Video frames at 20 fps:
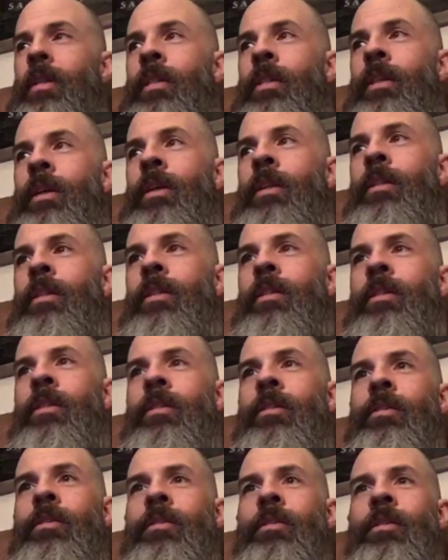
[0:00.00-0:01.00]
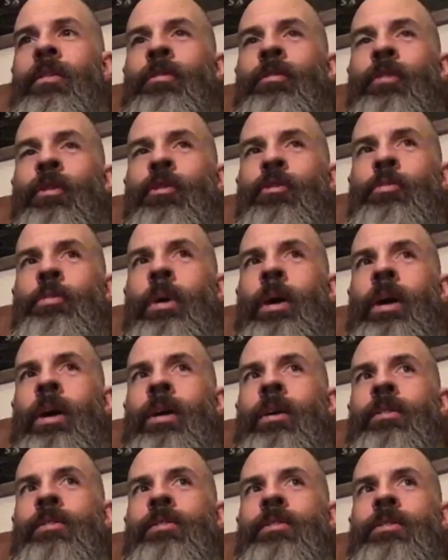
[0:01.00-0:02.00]
than the the first
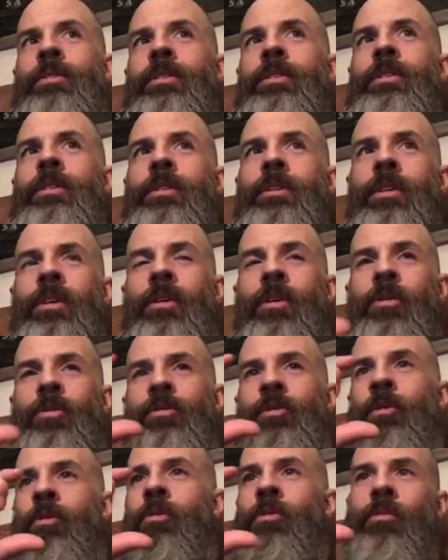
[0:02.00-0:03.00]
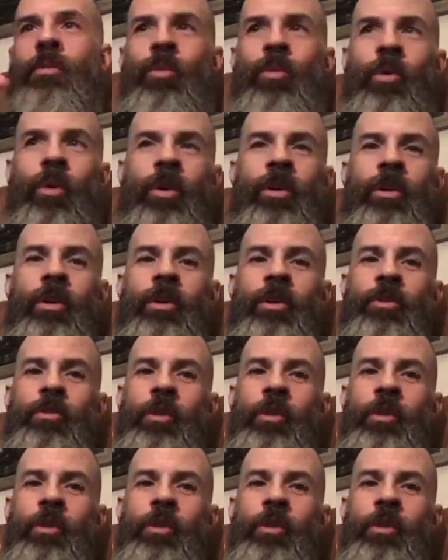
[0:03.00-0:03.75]
pass and also worked on the